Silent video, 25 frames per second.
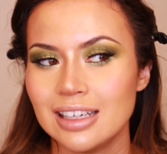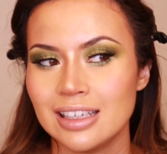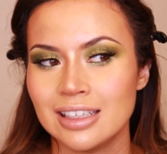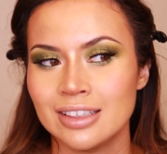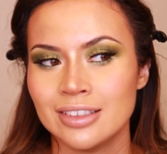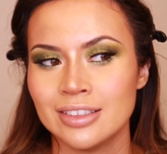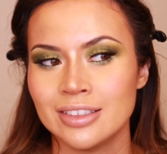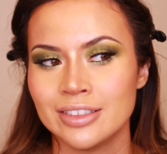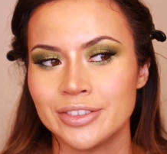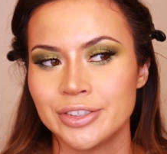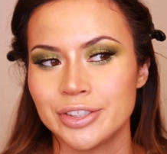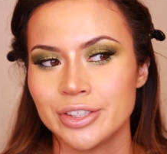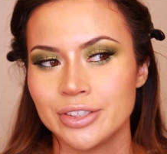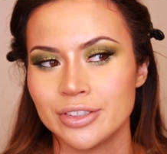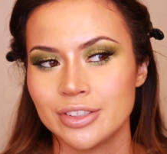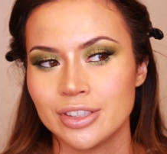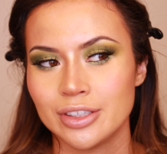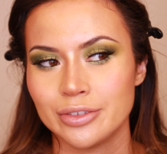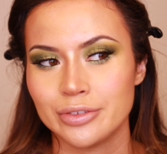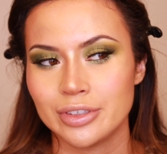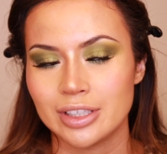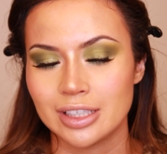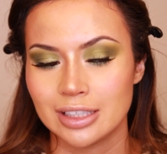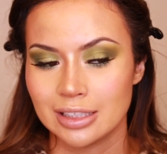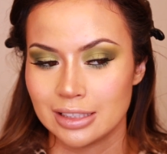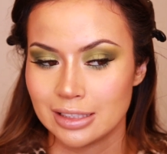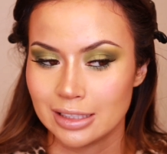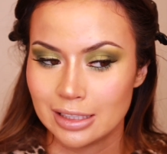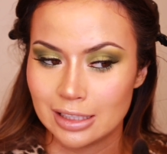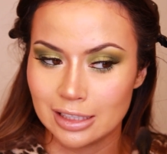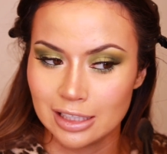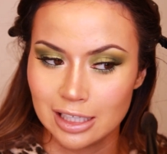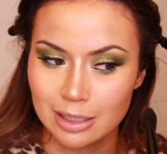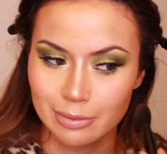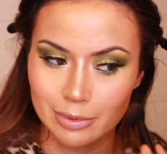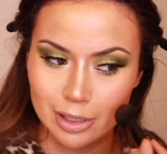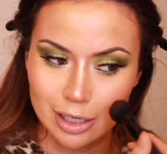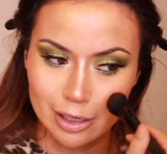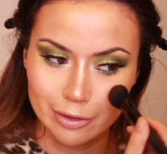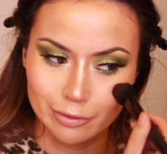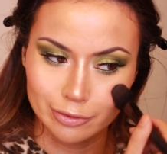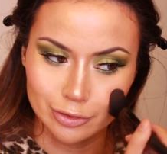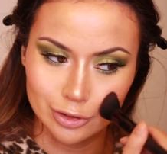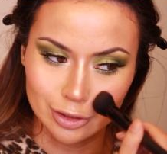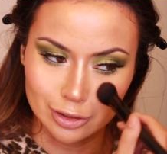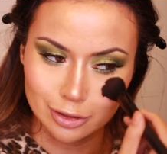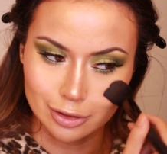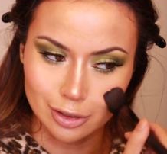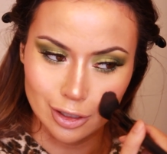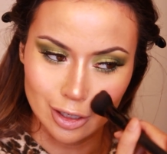I don't know if you can see that, but I've
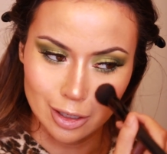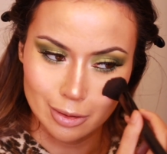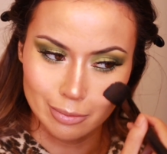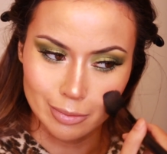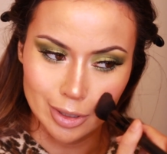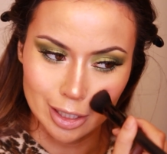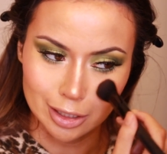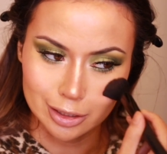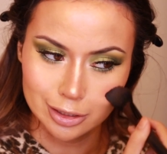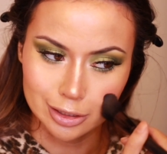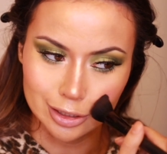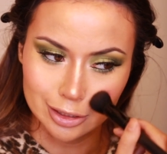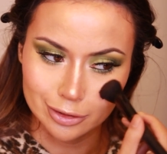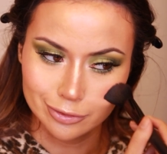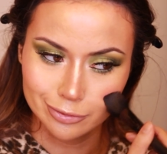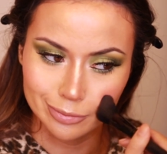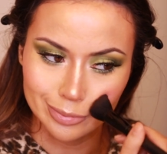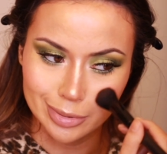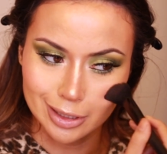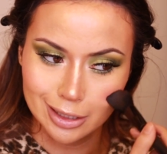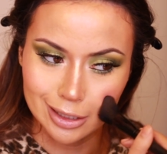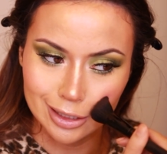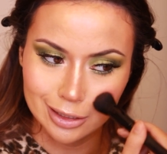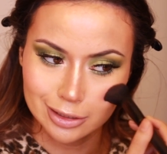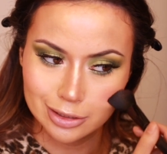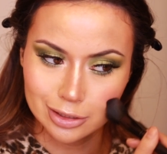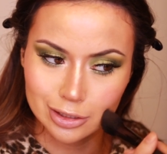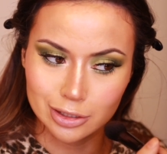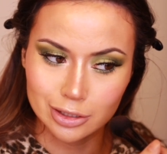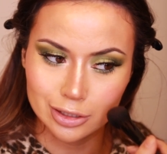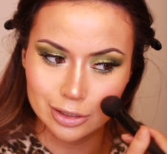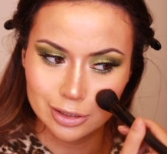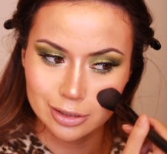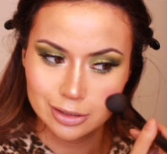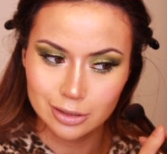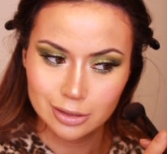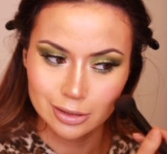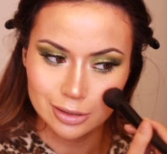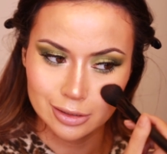just got a massive patch.